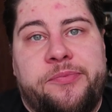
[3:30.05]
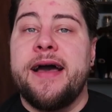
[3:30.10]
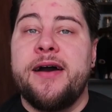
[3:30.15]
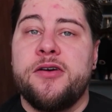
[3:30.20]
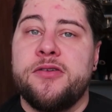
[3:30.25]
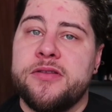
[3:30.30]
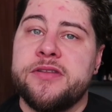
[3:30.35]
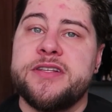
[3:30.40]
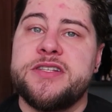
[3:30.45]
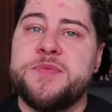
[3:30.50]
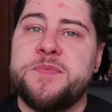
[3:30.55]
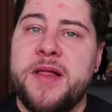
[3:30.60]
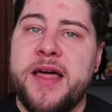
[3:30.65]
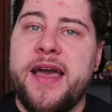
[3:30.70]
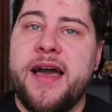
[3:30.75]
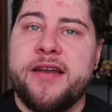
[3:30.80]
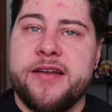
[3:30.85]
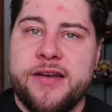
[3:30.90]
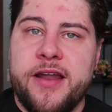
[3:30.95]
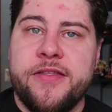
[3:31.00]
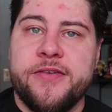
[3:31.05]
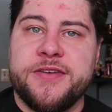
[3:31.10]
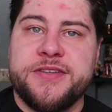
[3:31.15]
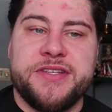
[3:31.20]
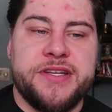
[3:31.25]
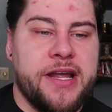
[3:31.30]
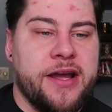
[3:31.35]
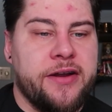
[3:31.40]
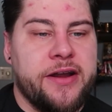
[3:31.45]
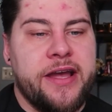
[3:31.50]
Now, let's play out another
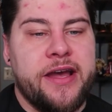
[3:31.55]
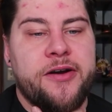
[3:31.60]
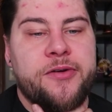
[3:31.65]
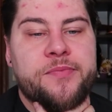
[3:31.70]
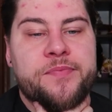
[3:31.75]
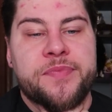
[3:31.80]
scenario.